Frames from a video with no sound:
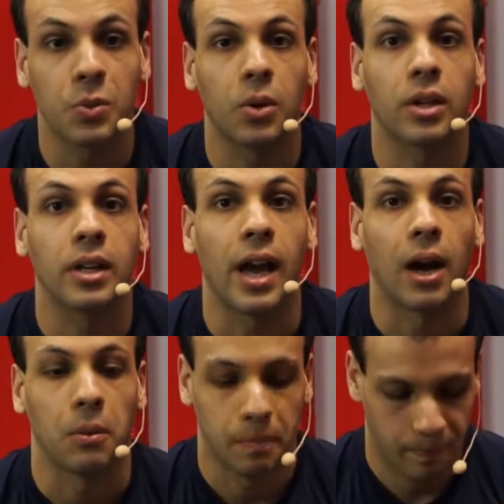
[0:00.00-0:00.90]
work
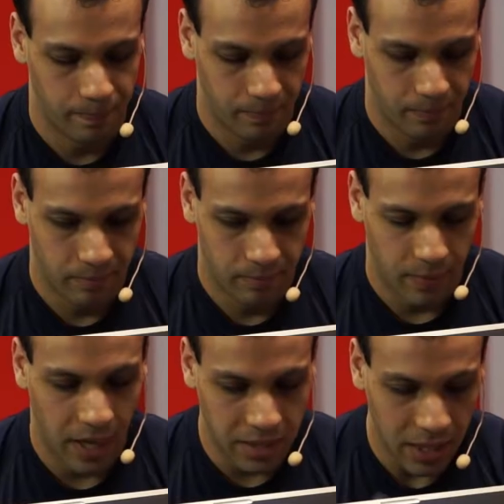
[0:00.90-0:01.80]
now.
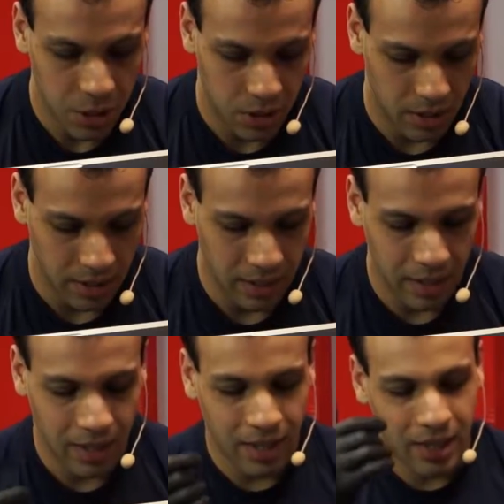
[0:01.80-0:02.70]
I touched it.
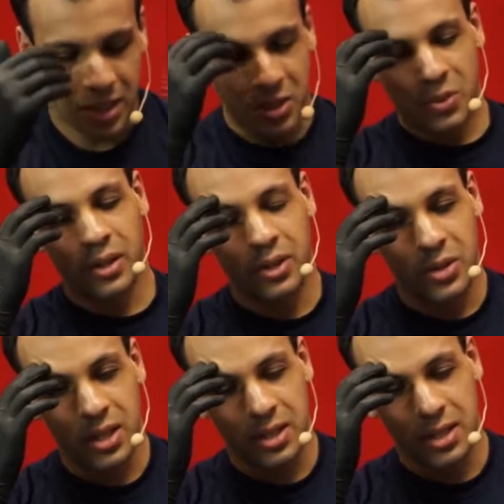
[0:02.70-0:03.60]
And it's one of
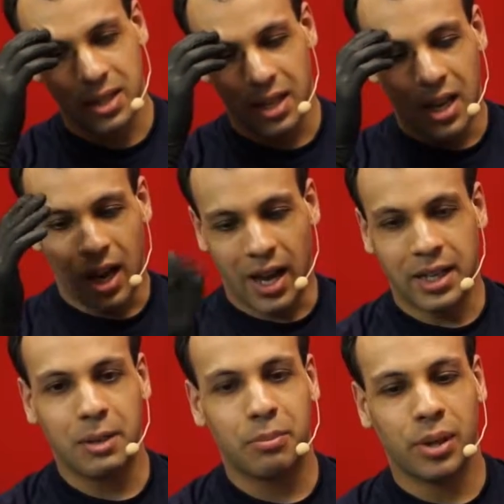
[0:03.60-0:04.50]
those things. It's like, I
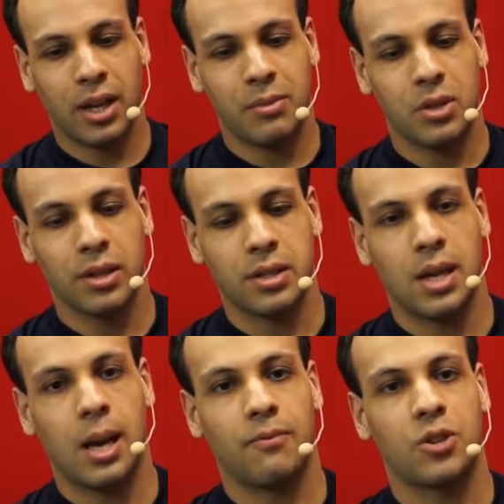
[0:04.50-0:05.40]
get blamed all the
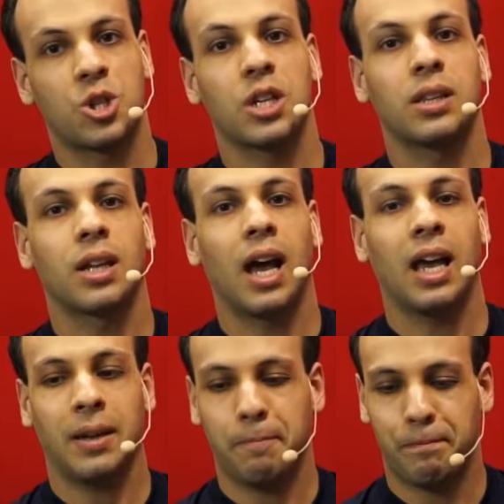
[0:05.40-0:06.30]
time for shit that
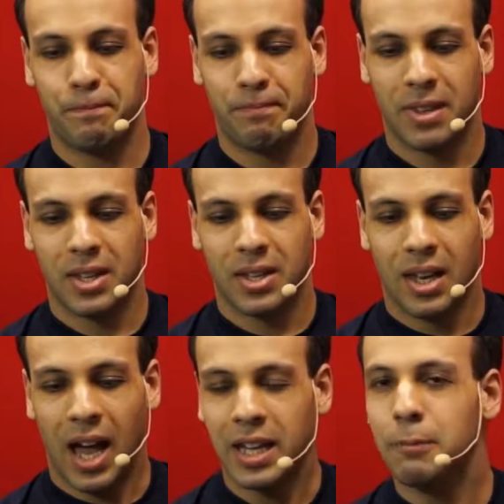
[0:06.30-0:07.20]
I
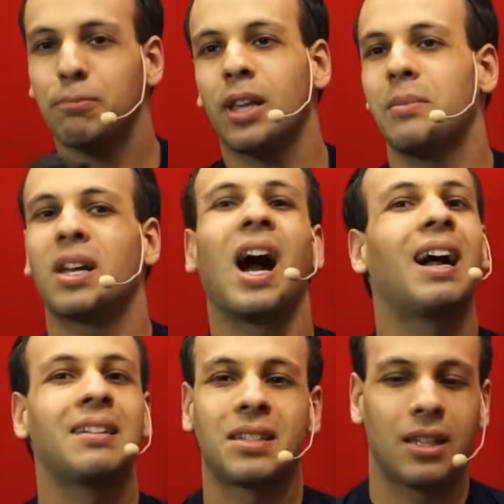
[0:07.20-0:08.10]
get blamed
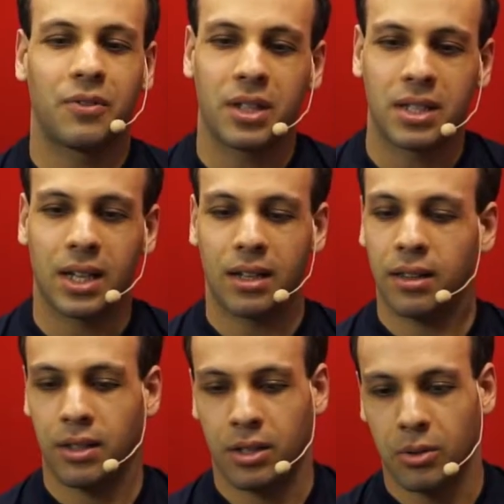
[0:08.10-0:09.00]
constantly for things that had
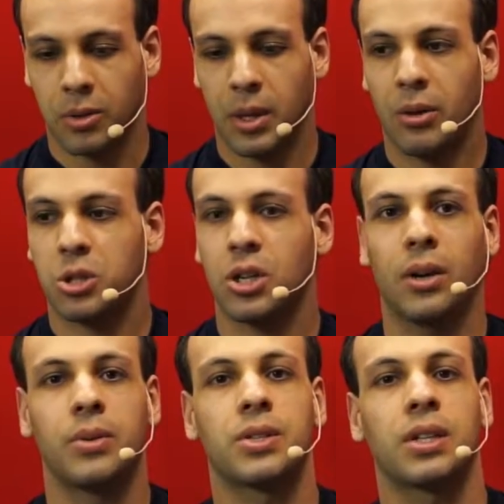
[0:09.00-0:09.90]
nothing to do with me. I was
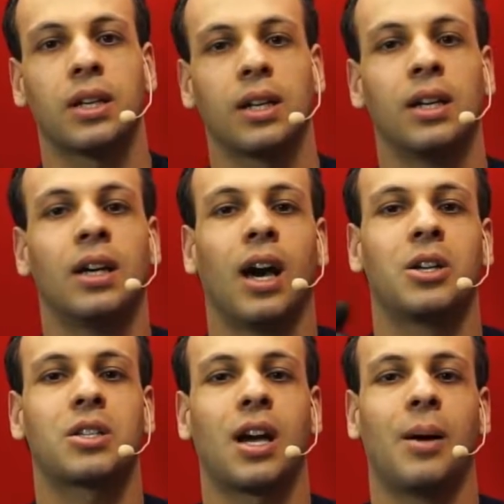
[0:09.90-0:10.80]

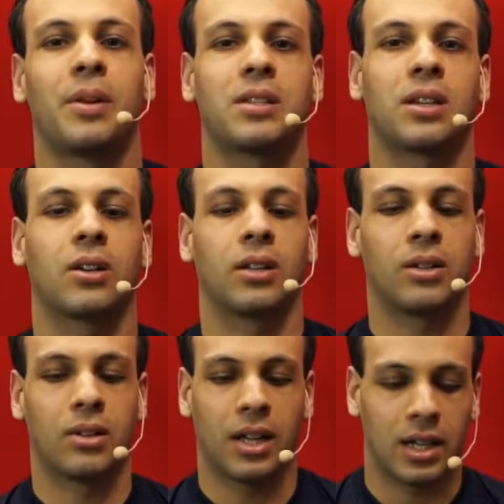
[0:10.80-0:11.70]
just commenting earlier
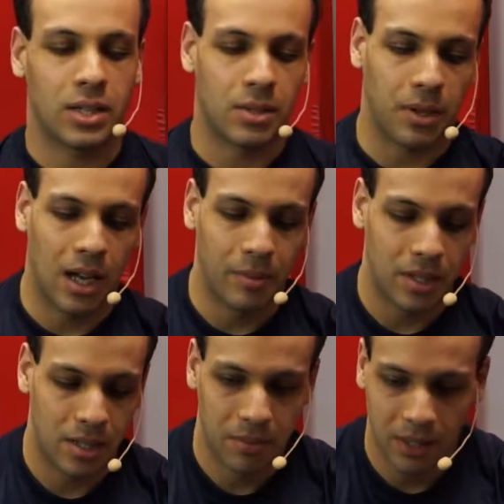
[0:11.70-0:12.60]
today on some comment
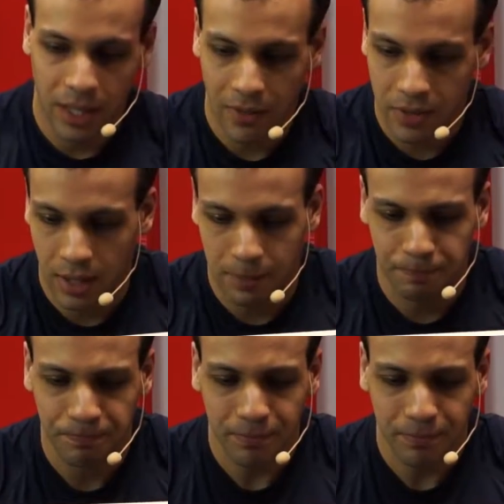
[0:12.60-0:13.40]
somebody left on